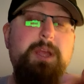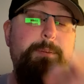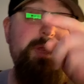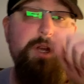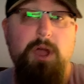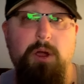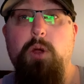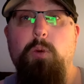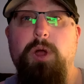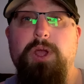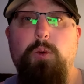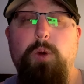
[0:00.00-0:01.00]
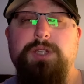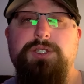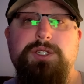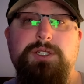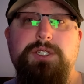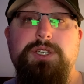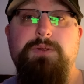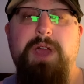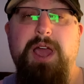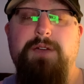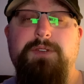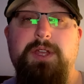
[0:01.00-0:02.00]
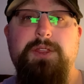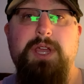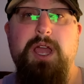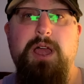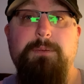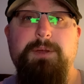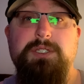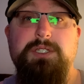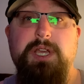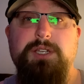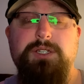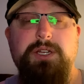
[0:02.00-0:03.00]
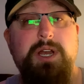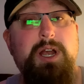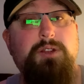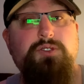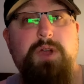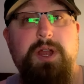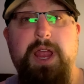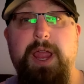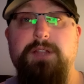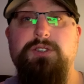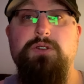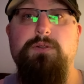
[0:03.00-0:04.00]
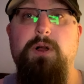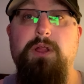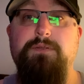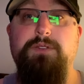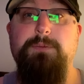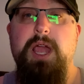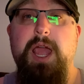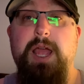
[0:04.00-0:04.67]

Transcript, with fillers: Let me know what questions you have in the comments section, and I'll try to answer all of them.